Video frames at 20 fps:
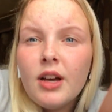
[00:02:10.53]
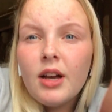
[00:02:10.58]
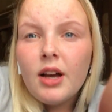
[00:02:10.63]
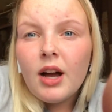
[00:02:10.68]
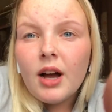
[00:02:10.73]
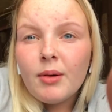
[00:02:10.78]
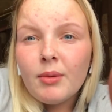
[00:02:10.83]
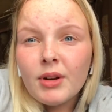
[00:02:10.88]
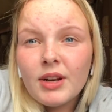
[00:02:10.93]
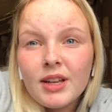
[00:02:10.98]

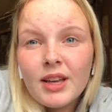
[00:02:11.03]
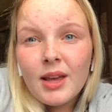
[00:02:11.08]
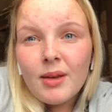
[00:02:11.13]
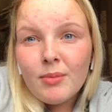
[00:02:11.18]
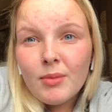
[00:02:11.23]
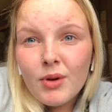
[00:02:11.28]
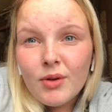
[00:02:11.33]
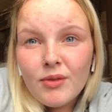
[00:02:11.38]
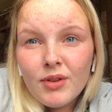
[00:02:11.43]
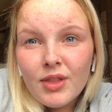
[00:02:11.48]
gonna keep
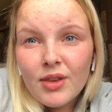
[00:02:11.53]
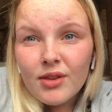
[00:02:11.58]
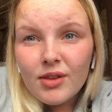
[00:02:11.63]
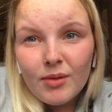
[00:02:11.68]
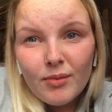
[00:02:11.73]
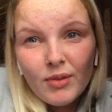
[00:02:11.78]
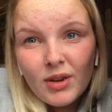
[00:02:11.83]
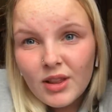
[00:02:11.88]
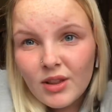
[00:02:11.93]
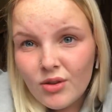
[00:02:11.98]
moving this,
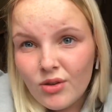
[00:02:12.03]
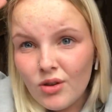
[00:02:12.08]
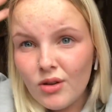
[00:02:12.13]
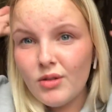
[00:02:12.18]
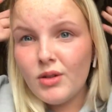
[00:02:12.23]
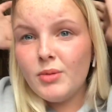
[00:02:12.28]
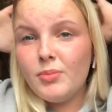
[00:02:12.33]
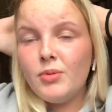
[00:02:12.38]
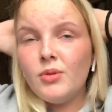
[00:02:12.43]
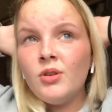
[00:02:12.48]
I'm really
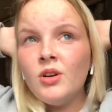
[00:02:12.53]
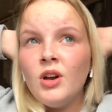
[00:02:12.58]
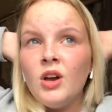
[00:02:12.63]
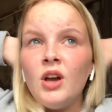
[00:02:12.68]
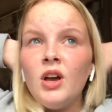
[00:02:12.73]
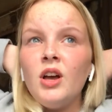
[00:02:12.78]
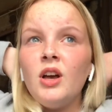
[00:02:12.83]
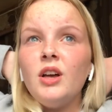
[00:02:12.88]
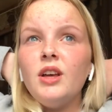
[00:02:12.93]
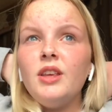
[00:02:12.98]
sorry, but
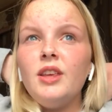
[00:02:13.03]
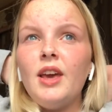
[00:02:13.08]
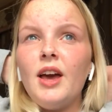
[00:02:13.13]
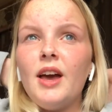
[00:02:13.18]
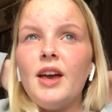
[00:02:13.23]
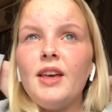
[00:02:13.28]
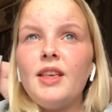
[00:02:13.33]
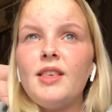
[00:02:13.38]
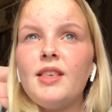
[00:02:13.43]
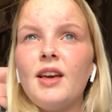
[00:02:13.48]
yeah,
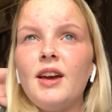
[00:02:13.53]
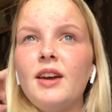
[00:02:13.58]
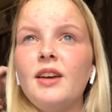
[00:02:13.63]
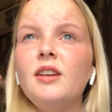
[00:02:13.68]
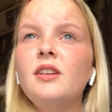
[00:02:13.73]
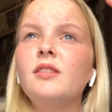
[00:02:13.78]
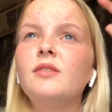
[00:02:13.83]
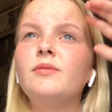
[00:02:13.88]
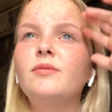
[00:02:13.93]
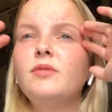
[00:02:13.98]
it's
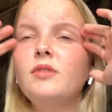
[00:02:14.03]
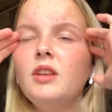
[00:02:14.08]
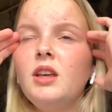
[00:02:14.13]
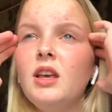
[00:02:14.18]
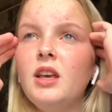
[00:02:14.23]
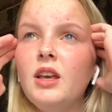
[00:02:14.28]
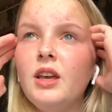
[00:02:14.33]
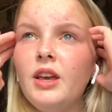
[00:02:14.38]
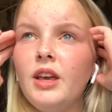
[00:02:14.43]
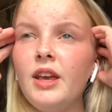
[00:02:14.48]

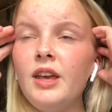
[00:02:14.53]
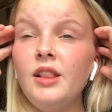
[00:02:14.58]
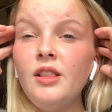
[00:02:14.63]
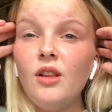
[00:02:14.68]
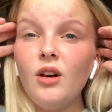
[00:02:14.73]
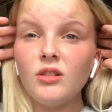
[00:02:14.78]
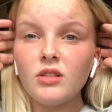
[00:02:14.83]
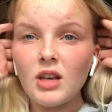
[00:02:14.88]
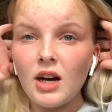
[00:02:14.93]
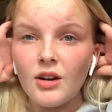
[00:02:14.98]
in
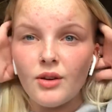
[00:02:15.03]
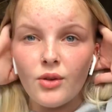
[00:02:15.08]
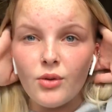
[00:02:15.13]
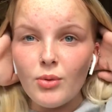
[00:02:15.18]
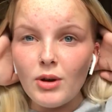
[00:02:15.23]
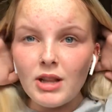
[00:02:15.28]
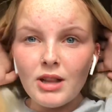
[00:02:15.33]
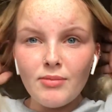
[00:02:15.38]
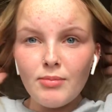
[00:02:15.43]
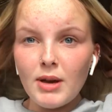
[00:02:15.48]
lockdown as
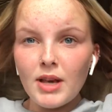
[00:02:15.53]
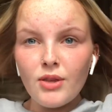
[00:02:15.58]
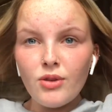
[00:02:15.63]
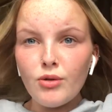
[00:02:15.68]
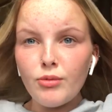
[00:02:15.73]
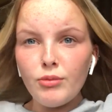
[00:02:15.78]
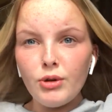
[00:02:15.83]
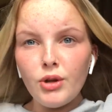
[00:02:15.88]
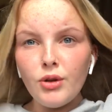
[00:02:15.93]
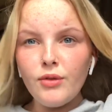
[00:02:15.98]
well, I've made
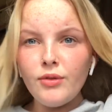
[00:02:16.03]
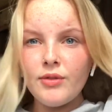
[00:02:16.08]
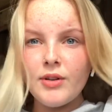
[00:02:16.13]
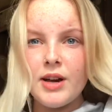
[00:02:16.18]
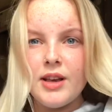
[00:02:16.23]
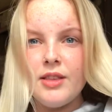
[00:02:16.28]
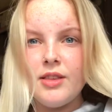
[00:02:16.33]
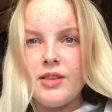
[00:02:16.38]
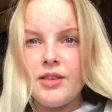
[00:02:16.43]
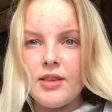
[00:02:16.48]
some new
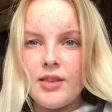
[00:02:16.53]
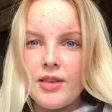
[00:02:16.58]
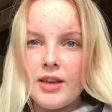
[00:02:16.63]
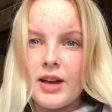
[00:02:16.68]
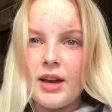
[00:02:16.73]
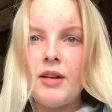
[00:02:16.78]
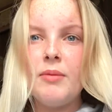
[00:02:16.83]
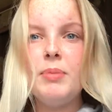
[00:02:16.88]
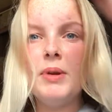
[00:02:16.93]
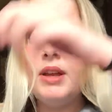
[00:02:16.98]
friends. It's
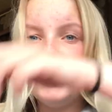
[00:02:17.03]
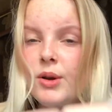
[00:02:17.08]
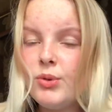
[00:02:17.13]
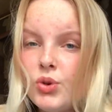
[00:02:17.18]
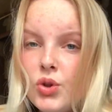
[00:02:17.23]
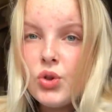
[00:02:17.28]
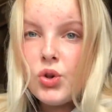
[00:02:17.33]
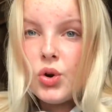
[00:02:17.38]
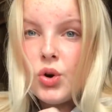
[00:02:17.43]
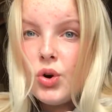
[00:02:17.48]
I've been able
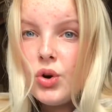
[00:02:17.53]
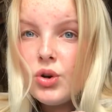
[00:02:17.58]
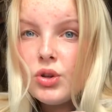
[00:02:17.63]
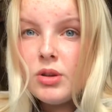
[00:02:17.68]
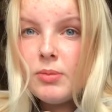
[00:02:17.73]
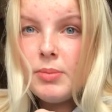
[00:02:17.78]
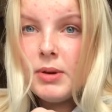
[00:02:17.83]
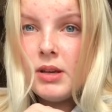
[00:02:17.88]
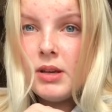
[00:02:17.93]
to talk to